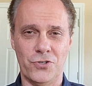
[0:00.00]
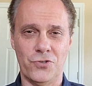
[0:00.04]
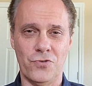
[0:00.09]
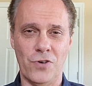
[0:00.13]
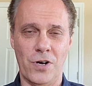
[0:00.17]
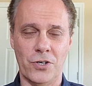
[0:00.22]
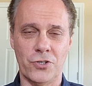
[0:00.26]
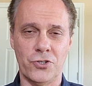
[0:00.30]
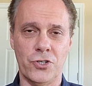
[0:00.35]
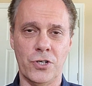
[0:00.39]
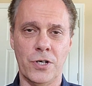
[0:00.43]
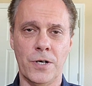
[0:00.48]

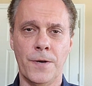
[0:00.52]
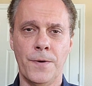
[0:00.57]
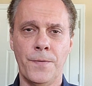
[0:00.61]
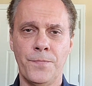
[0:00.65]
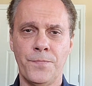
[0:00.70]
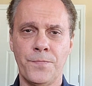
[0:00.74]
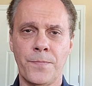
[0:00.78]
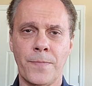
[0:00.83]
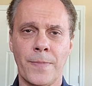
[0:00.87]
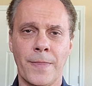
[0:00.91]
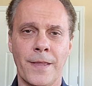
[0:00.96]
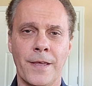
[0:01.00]
structure.
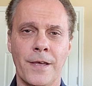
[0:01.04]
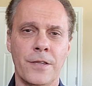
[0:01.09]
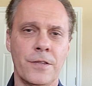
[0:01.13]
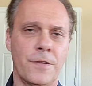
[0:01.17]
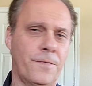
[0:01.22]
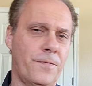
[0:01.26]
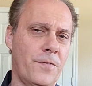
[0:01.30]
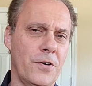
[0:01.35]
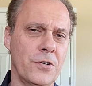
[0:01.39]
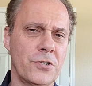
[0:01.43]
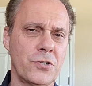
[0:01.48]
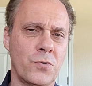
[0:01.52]
The
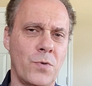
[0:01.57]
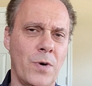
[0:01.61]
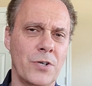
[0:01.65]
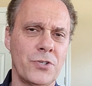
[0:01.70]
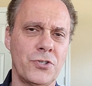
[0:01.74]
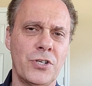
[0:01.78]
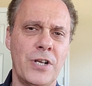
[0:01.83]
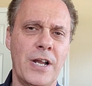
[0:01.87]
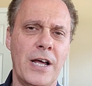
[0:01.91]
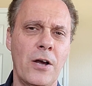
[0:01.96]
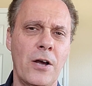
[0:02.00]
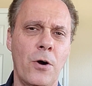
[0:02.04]
first
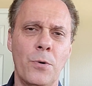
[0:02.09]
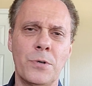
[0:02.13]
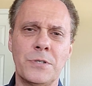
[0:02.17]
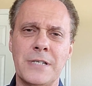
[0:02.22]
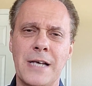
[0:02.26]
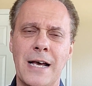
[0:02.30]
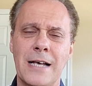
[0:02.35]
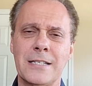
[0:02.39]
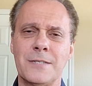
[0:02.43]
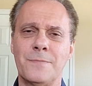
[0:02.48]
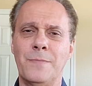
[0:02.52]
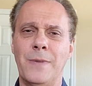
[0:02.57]
question I always
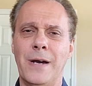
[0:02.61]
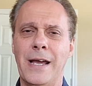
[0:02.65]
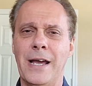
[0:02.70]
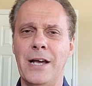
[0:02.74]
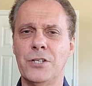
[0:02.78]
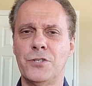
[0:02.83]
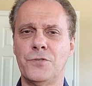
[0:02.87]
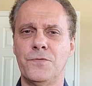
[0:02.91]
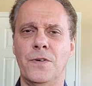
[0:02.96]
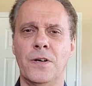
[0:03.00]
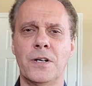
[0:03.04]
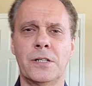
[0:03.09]
ask my
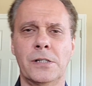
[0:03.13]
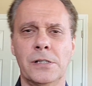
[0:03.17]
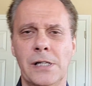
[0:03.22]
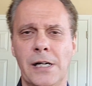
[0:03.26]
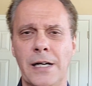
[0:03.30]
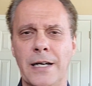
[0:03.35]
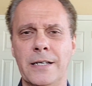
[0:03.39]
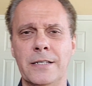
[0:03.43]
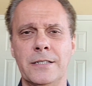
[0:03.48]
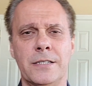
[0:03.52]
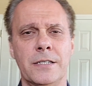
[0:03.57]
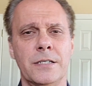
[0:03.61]
hedge fund
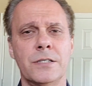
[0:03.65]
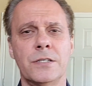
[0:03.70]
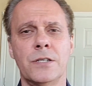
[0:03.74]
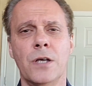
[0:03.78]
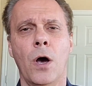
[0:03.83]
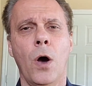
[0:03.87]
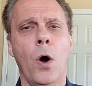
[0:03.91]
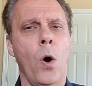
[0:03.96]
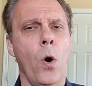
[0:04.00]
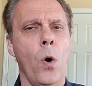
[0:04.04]
clients is,